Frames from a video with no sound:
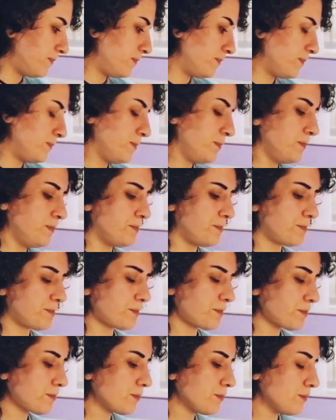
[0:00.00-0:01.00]

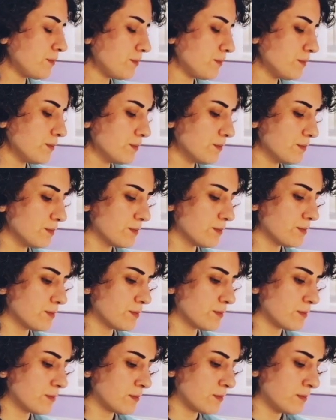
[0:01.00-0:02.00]

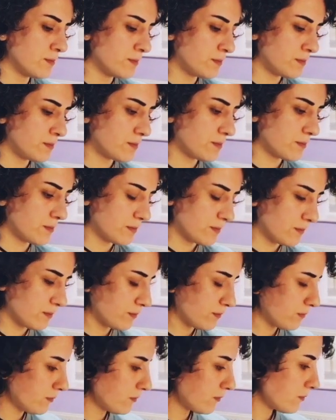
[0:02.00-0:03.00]

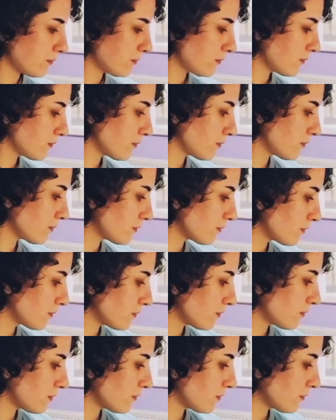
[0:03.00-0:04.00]

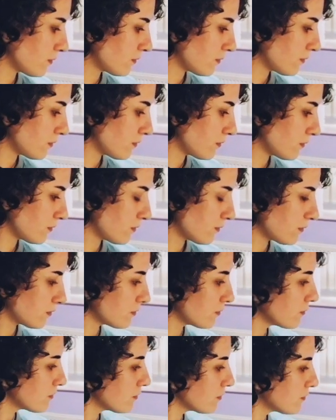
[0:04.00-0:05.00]

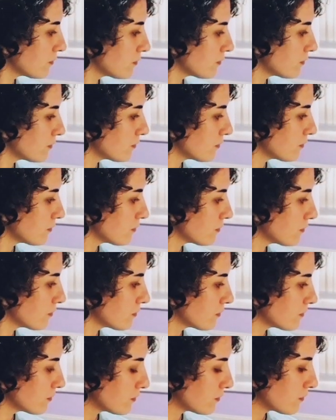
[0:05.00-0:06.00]

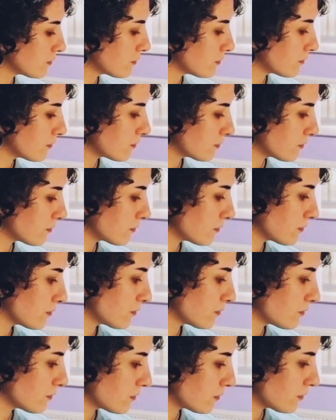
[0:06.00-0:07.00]

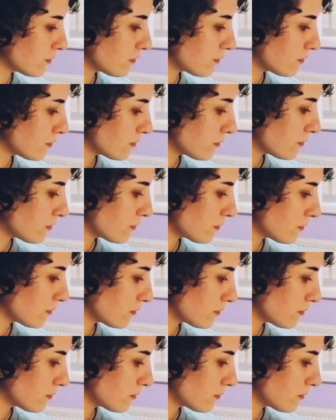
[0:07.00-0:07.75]
Nobody speaks.